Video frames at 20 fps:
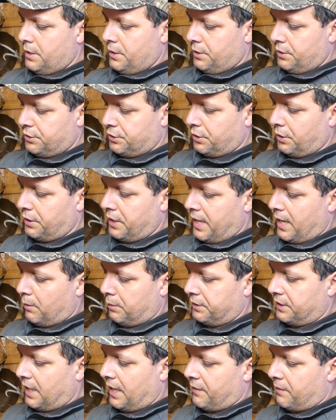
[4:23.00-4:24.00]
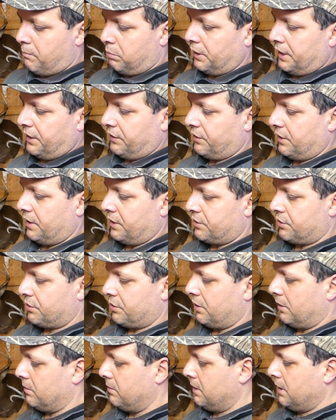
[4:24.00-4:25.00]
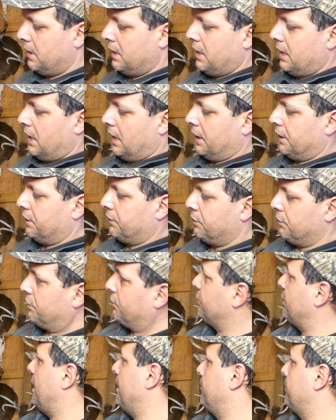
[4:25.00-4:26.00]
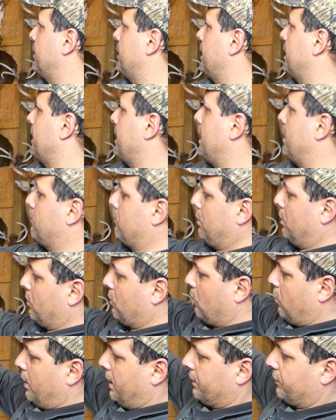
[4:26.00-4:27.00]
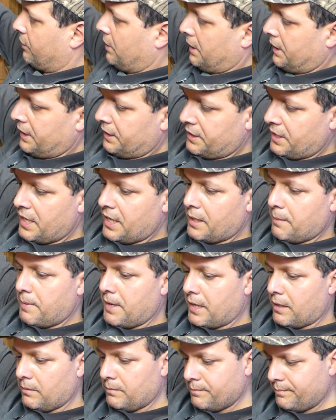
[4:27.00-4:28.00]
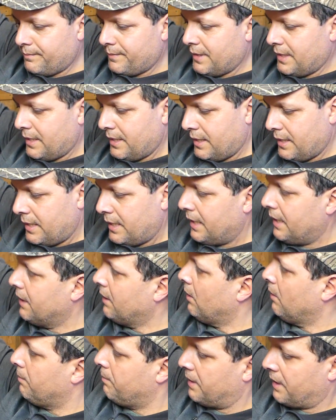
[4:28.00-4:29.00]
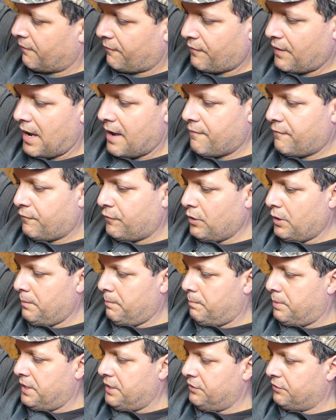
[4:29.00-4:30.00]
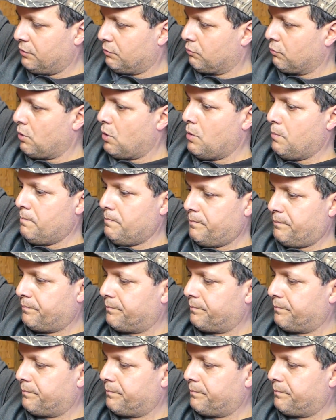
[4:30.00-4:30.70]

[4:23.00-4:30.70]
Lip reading: show you how we tie the Blake's hitch. So I'm going to do the same thing again real quick. So I'm going to take about a 5-foot piece of rope,